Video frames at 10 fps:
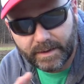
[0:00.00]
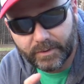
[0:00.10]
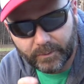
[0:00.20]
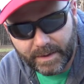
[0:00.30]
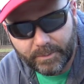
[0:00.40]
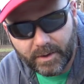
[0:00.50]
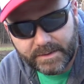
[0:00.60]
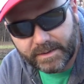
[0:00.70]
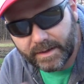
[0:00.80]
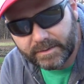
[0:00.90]
either rebar
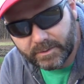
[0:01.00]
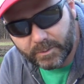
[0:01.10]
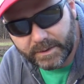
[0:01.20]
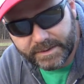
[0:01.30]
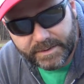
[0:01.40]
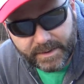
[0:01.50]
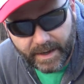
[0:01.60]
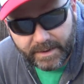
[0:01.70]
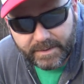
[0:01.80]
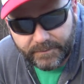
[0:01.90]
stakes or wooden stakes.